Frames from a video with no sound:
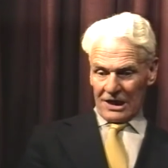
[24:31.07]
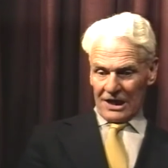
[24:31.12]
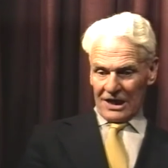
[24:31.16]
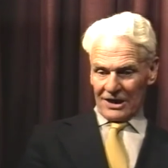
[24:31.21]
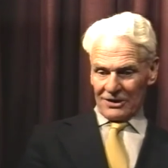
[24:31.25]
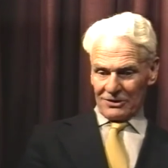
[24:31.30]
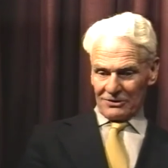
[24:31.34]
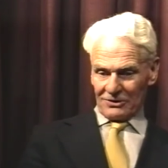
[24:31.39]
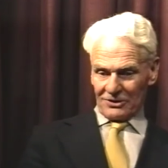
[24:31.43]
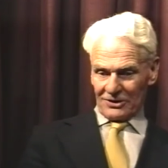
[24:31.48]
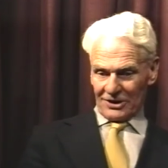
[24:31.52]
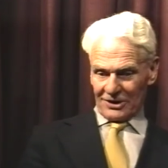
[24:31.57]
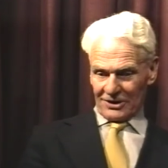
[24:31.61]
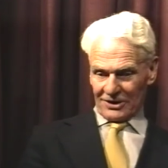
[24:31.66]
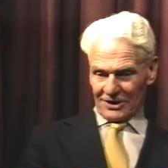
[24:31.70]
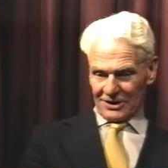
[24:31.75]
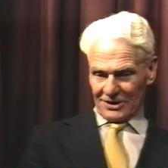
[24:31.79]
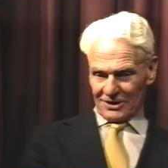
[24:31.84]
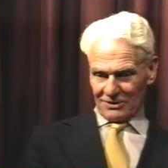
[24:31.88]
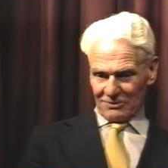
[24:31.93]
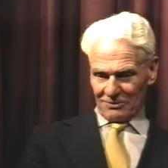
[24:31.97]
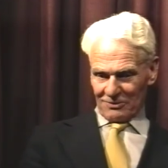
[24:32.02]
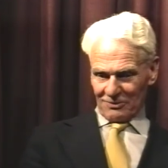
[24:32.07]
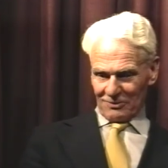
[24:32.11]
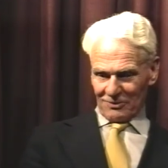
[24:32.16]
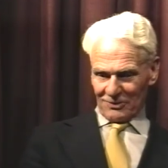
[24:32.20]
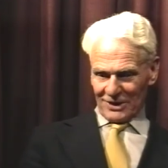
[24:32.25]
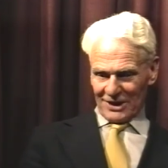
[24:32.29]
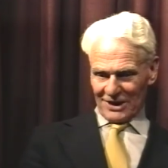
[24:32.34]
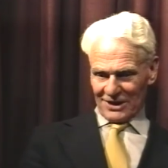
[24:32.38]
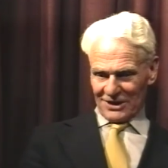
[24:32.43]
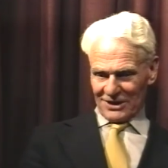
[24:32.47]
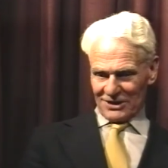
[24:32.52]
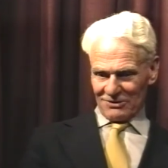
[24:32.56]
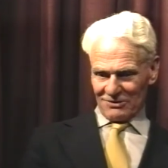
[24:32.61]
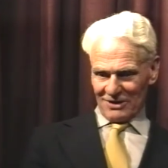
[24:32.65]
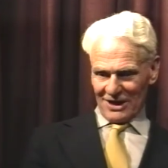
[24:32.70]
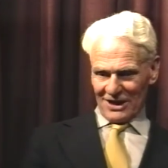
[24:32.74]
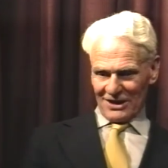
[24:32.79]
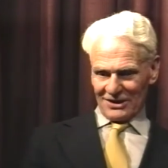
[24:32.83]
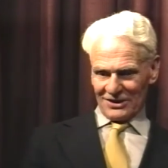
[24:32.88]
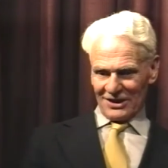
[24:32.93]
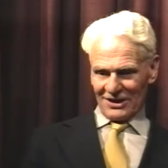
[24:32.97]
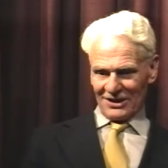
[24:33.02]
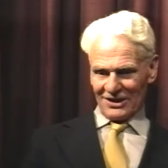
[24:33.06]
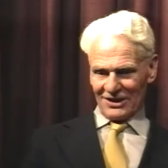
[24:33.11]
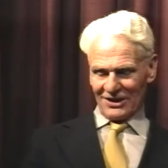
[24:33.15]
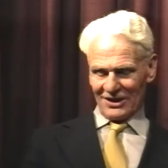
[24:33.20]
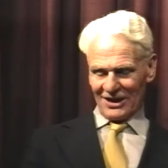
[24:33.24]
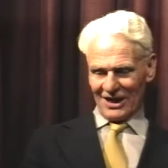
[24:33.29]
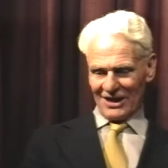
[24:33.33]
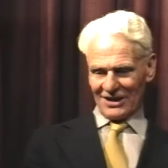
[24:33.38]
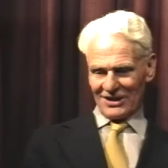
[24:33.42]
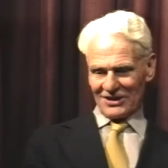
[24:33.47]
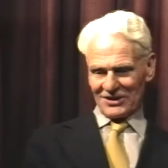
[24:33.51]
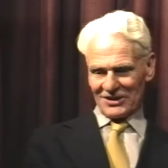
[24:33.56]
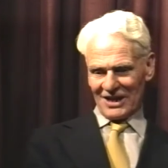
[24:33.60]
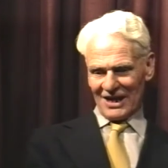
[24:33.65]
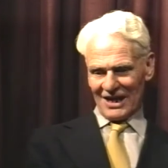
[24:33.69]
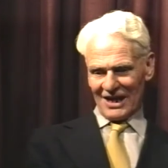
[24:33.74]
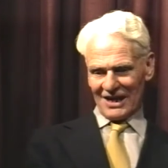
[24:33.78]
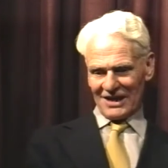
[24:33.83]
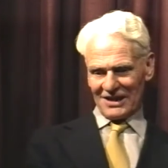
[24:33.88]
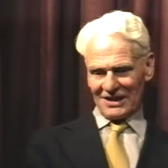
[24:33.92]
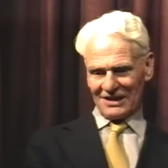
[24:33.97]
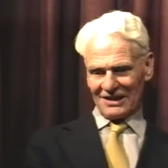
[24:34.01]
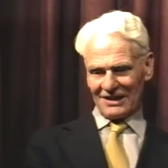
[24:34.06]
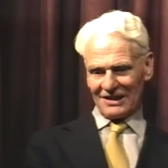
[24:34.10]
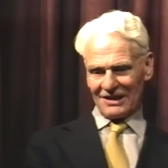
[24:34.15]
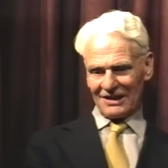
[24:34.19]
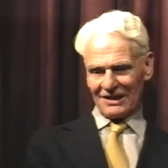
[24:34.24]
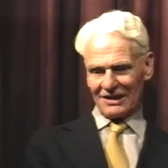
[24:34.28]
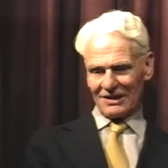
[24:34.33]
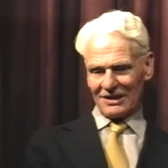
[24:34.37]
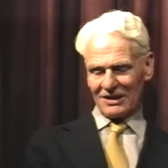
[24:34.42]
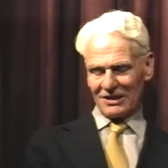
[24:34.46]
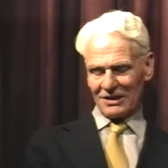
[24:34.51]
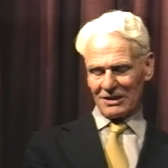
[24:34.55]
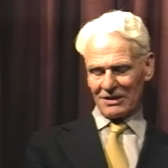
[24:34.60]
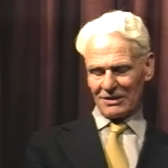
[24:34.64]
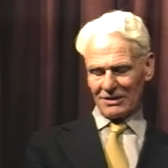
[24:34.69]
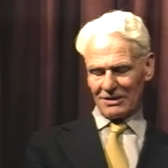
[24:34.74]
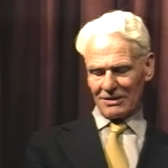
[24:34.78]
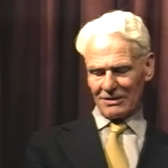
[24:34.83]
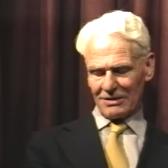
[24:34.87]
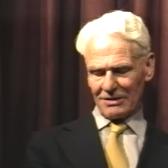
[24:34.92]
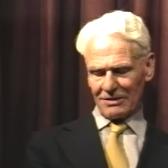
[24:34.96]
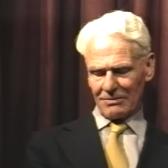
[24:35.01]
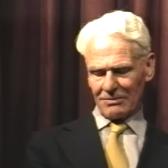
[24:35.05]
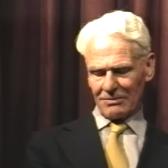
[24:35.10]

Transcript: and all these worthies round on either side uh,